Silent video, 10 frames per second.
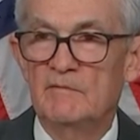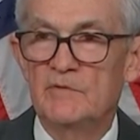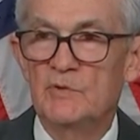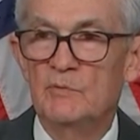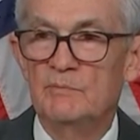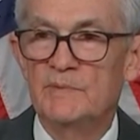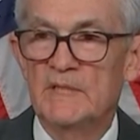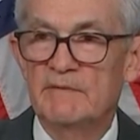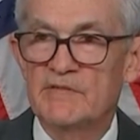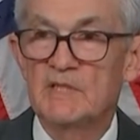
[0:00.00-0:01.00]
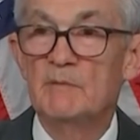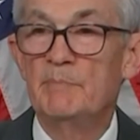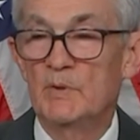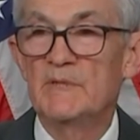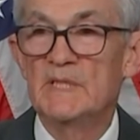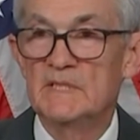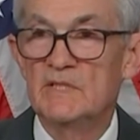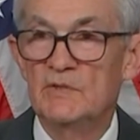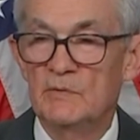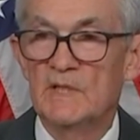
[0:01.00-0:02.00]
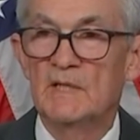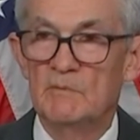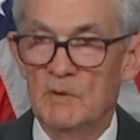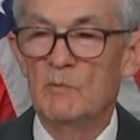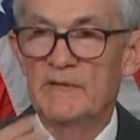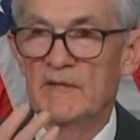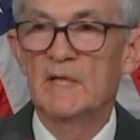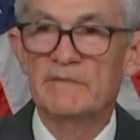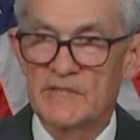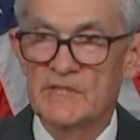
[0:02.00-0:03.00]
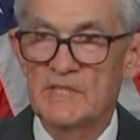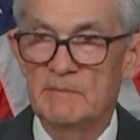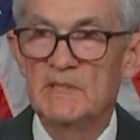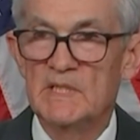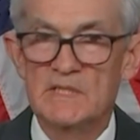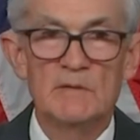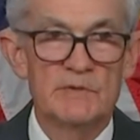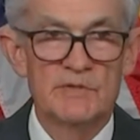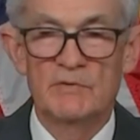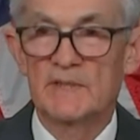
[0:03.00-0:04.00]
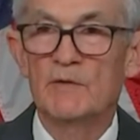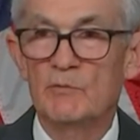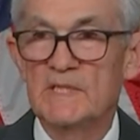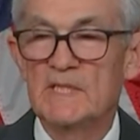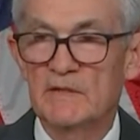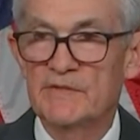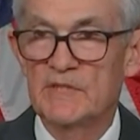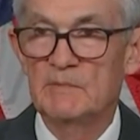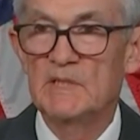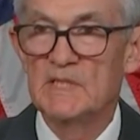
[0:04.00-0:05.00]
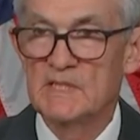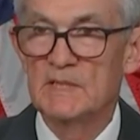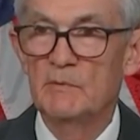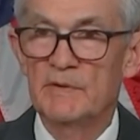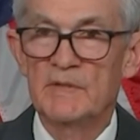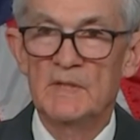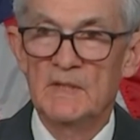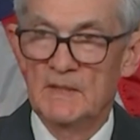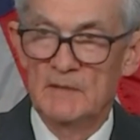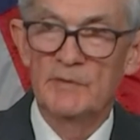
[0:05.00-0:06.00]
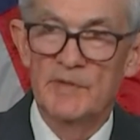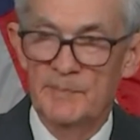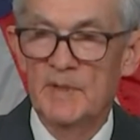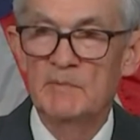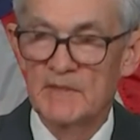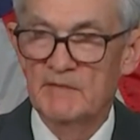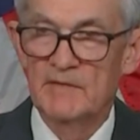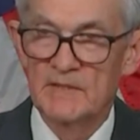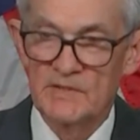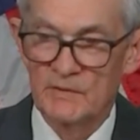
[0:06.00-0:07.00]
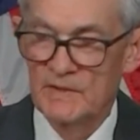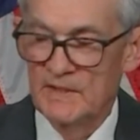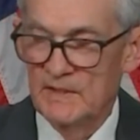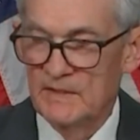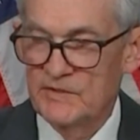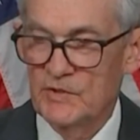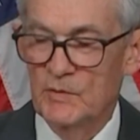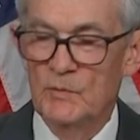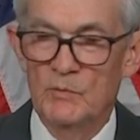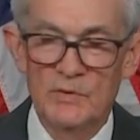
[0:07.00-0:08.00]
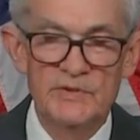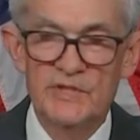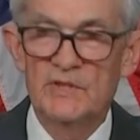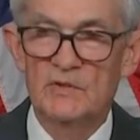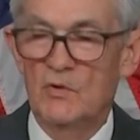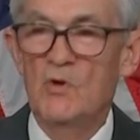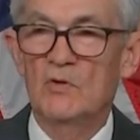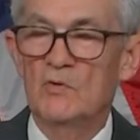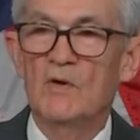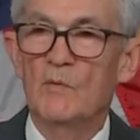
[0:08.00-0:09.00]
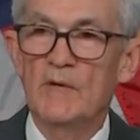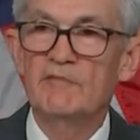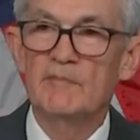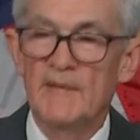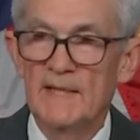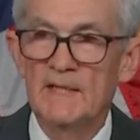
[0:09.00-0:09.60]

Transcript: to give us the ability to do what we think of as a CBDC, which is really a retail CBDC with the public of it. So we're just a long, long way from that.